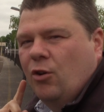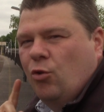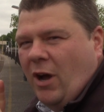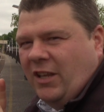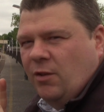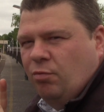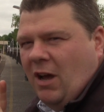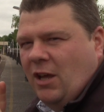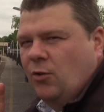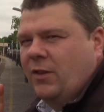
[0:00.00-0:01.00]
quite
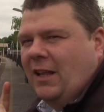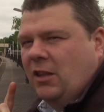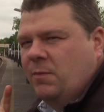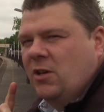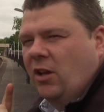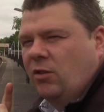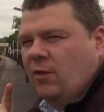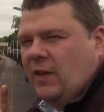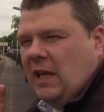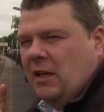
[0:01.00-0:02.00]
surprised with that to be honest
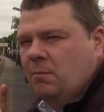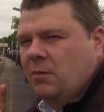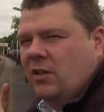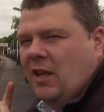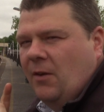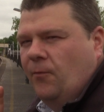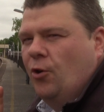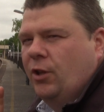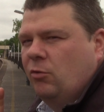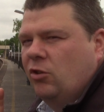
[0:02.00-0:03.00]
with you because I
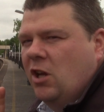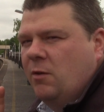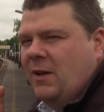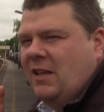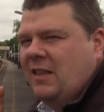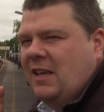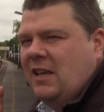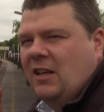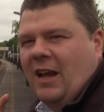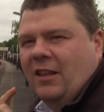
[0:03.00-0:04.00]
thought it was going to be
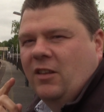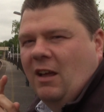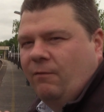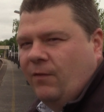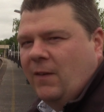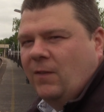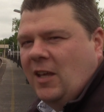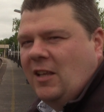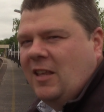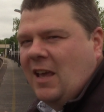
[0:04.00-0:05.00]
the Class
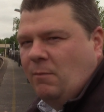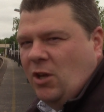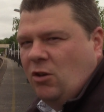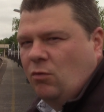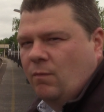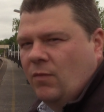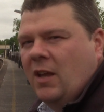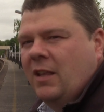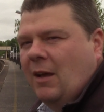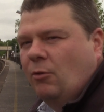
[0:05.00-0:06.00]
950 DMU
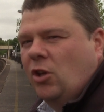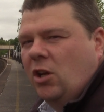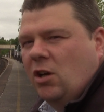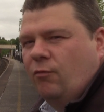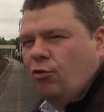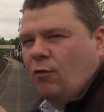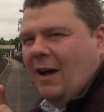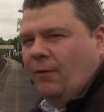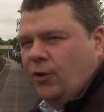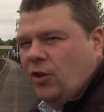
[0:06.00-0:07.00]
that was going to come through
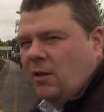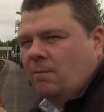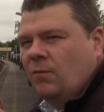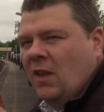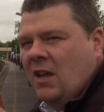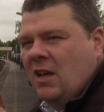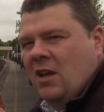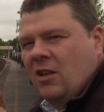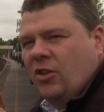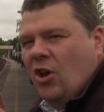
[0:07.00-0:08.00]
Alfreton.
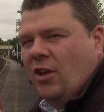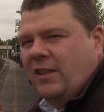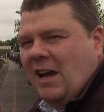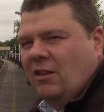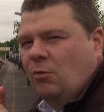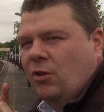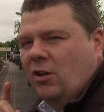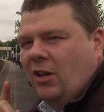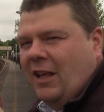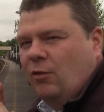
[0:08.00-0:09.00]
Turns out it was a
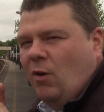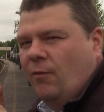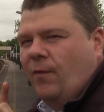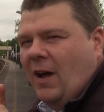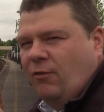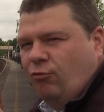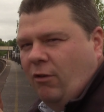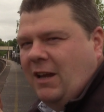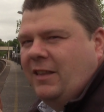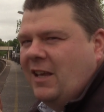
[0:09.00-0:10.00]
Class
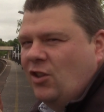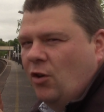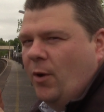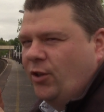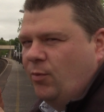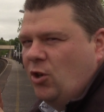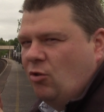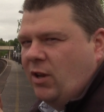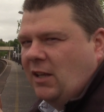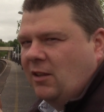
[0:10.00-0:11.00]
153 diesel multiple
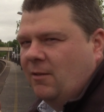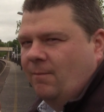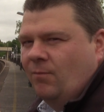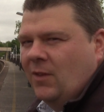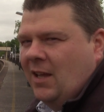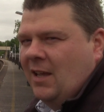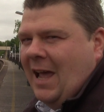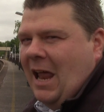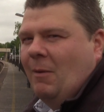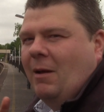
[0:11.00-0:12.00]
unit.
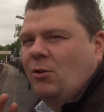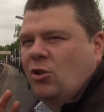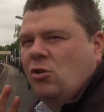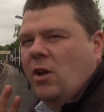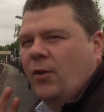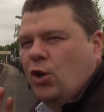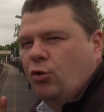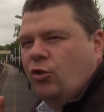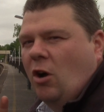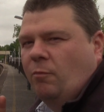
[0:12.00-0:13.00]
Anyway, we do love a
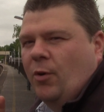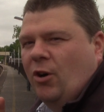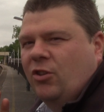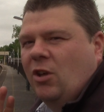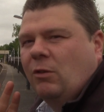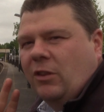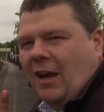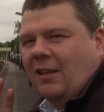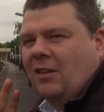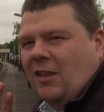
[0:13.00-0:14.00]
good dog box so it's
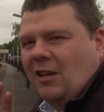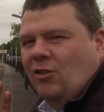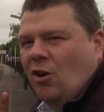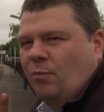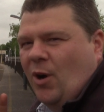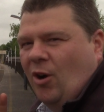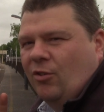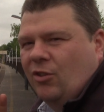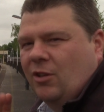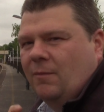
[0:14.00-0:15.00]
nice to see a dog
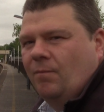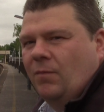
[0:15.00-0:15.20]
box.